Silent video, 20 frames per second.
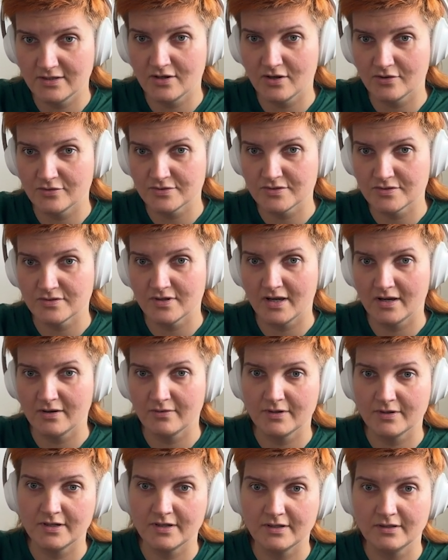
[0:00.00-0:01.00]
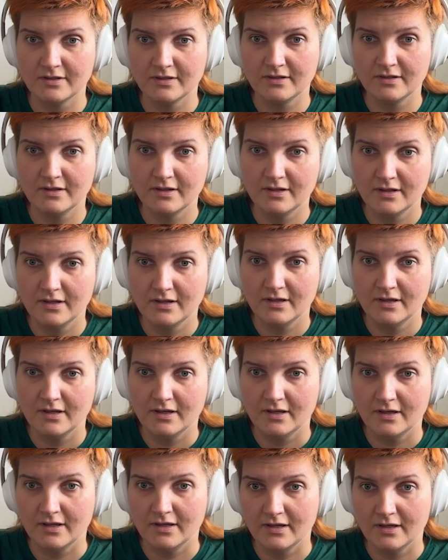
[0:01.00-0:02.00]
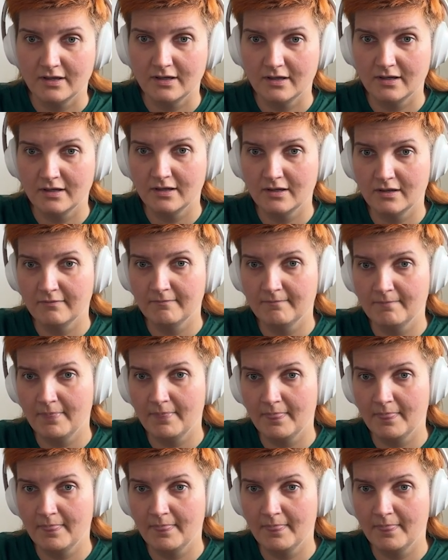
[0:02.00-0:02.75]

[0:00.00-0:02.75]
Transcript: go to our uh,